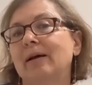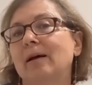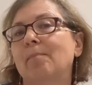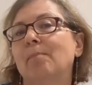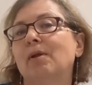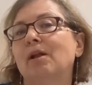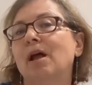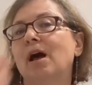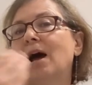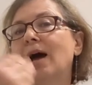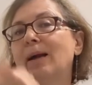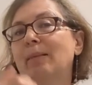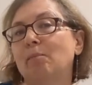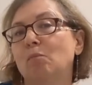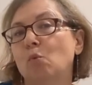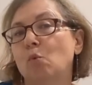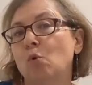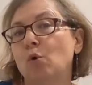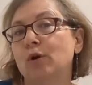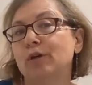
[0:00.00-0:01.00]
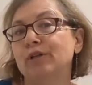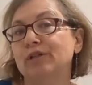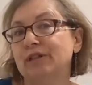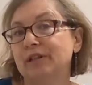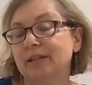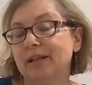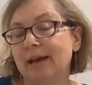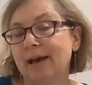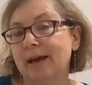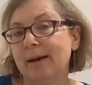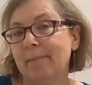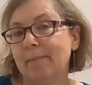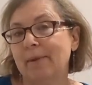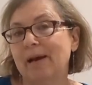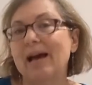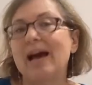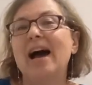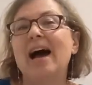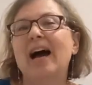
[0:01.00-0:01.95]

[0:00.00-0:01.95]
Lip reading: apply more to them.